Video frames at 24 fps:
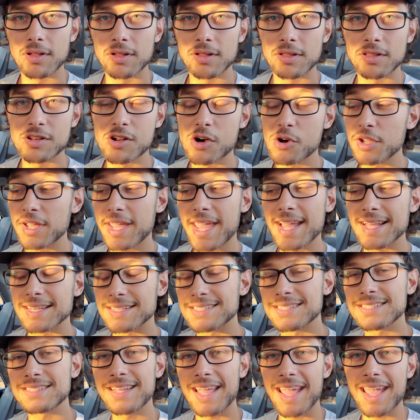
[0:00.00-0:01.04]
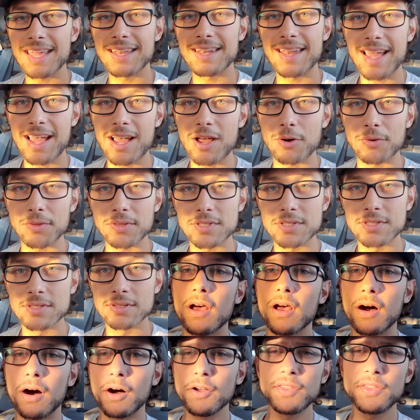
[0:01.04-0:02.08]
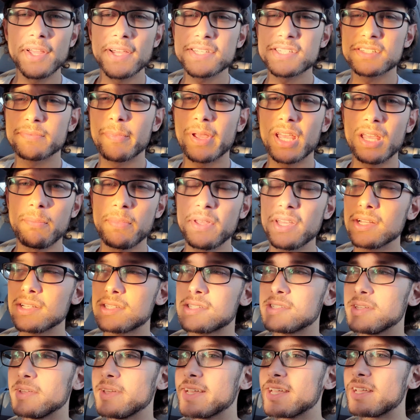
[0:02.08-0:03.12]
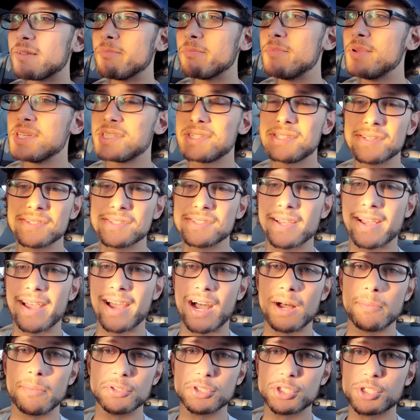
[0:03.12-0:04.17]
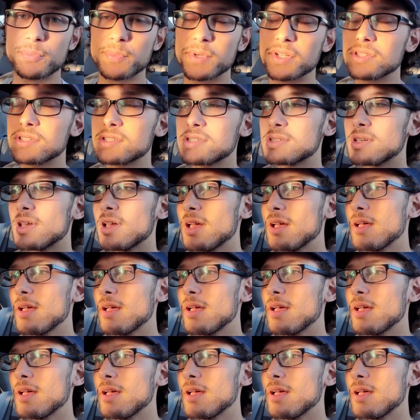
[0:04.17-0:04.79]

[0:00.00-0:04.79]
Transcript: You know, you can't stand out. Unless maybe it's like business accomplishments.